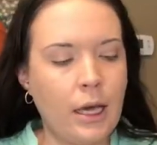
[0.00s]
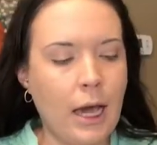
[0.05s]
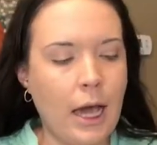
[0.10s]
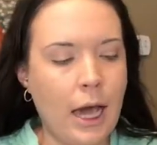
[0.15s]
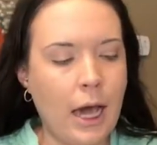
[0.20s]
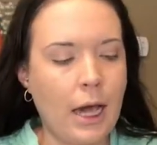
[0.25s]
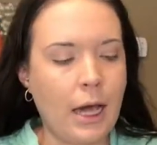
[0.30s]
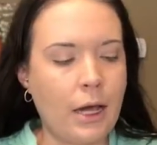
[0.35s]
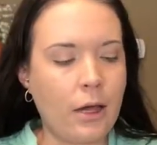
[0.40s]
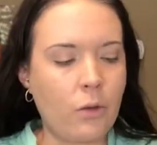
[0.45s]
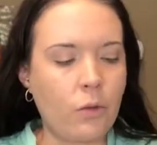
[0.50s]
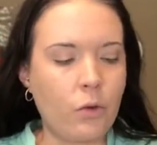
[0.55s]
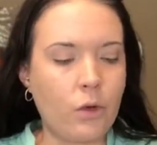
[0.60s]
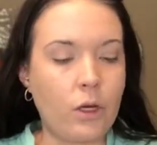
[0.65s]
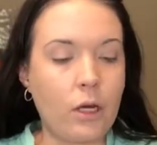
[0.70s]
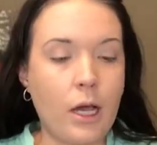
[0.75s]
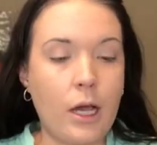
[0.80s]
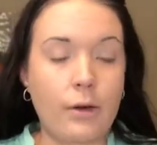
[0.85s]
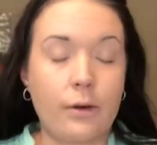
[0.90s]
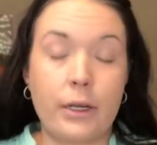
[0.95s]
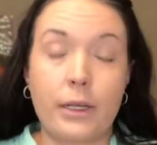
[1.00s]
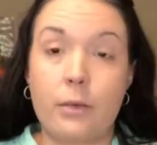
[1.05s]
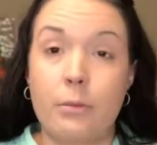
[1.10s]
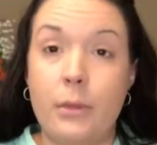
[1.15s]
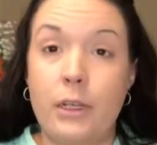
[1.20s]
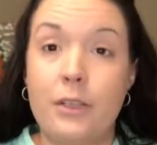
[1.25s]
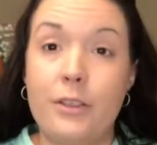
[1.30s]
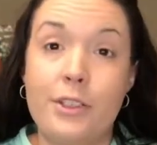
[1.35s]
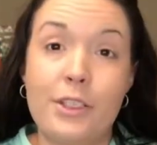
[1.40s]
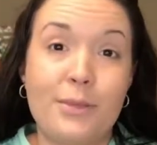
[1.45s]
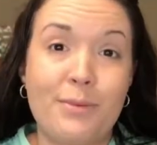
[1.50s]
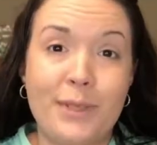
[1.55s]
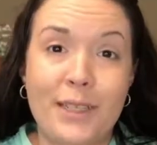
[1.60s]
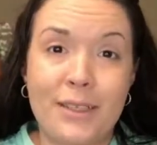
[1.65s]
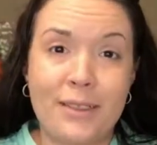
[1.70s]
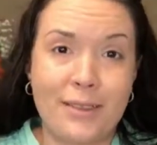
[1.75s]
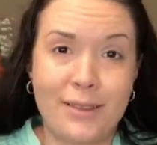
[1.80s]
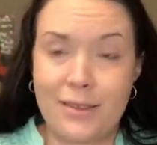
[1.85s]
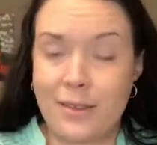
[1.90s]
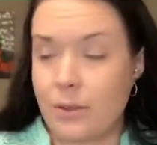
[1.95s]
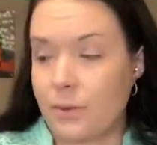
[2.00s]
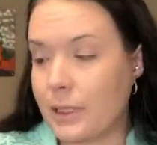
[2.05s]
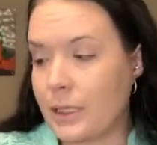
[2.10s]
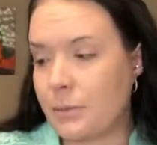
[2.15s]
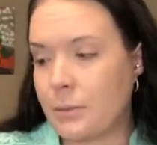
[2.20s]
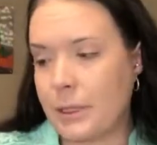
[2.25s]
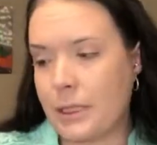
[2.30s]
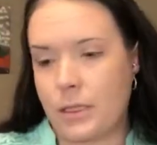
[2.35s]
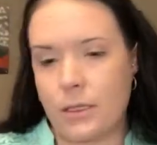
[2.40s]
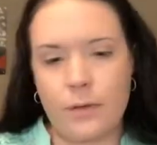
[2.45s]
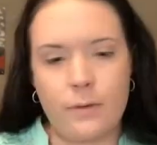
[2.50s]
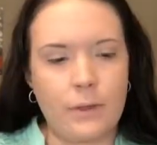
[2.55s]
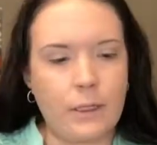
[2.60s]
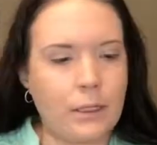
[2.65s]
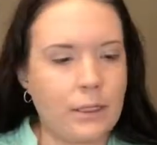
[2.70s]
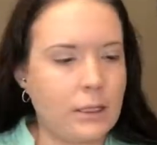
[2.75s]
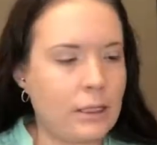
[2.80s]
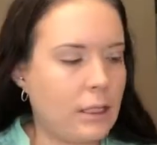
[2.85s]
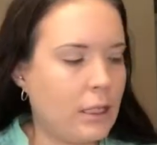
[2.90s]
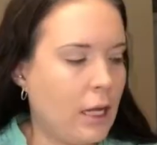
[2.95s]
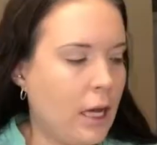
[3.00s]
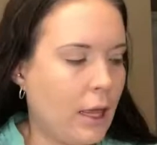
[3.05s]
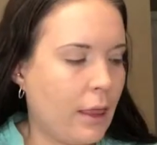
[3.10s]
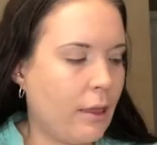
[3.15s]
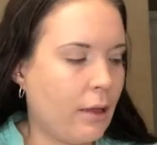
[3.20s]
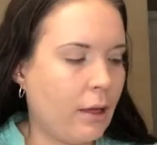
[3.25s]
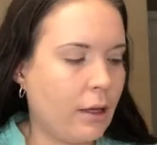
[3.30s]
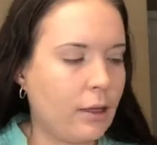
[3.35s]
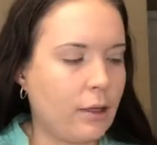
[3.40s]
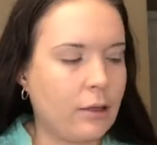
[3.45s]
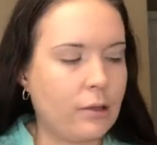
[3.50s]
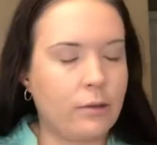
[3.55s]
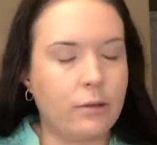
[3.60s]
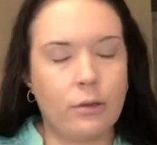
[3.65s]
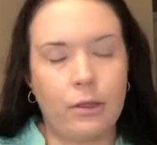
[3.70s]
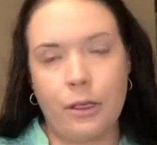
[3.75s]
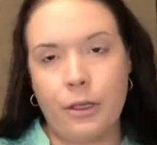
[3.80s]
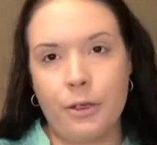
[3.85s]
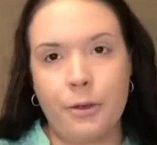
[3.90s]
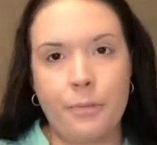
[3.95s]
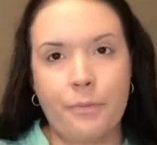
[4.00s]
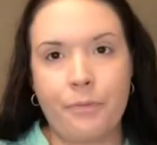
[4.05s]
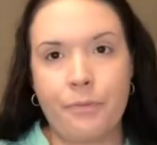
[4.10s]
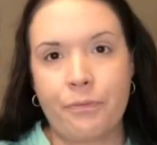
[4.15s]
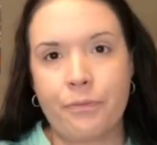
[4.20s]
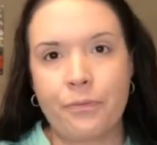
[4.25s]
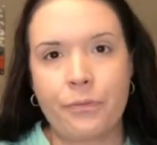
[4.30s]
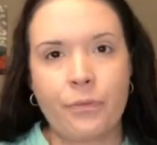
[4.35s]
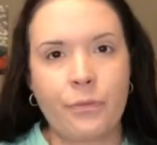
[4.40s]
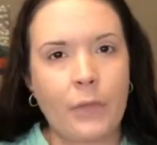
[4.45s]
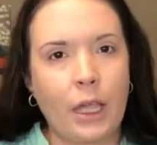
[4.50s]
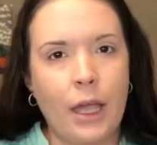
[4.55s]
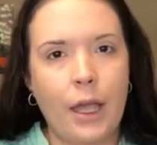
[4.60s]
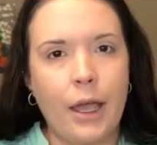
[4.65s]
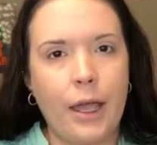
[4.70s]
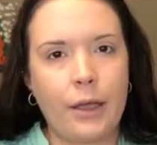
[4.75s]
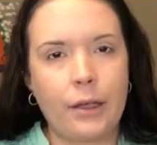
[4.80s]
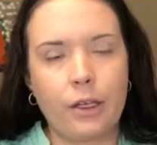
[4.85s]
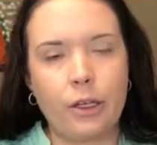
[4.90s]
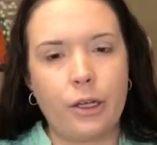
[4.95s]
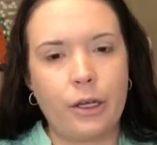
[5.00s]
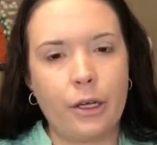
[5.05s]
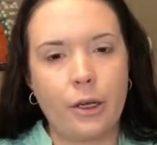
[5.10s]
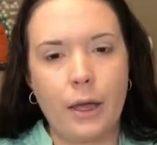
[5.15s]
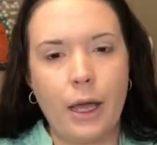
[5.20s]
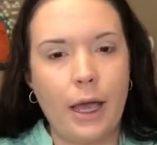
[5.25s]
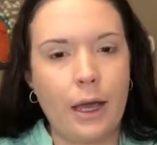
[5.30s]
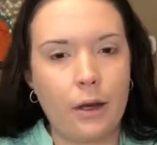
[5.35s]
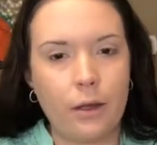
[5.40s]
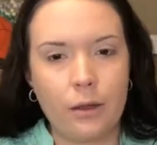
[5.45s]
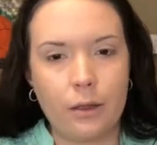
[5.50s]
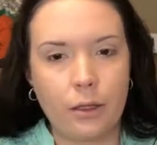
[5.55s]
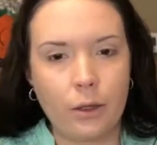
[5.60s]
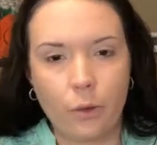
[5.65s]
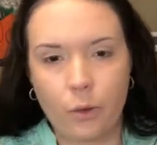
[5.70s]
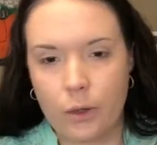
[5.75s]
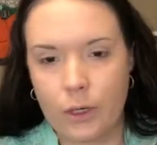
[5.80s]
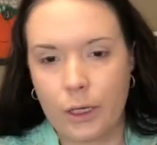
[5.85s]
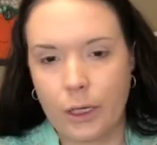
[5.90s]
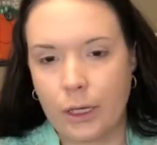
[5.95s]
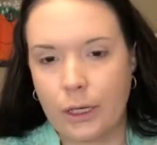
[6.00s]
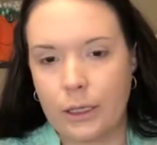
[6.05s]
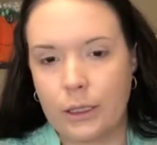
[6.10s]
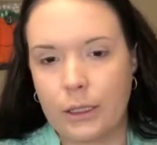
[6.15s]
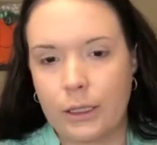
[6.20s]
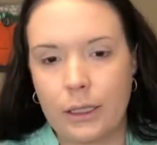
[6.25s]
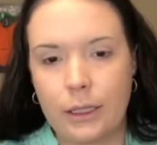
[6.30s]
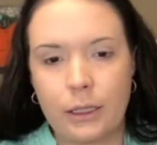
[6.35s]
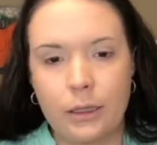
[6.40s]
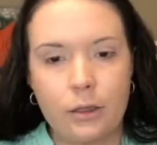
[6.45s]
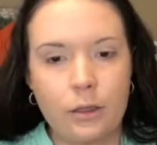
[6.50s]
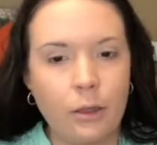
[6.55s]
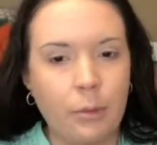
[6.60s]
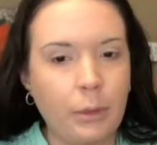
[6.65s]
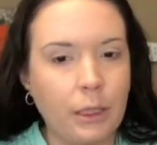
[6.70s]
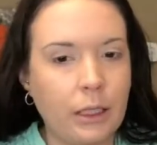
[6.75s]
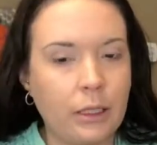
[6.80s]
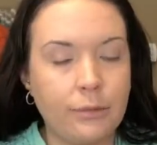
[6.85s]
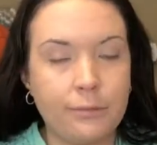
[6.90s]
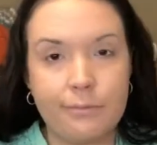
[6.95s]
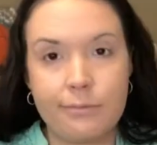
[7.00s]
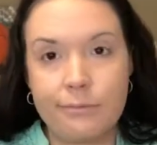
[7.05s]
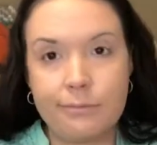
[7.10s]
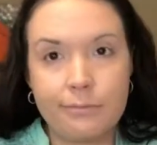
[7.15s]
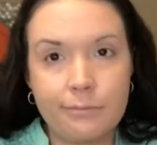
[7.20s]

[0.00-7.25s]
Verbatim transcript: I would not recommend it just because it's so expensive and it's nothing, you know, out of the ordinary. I mean,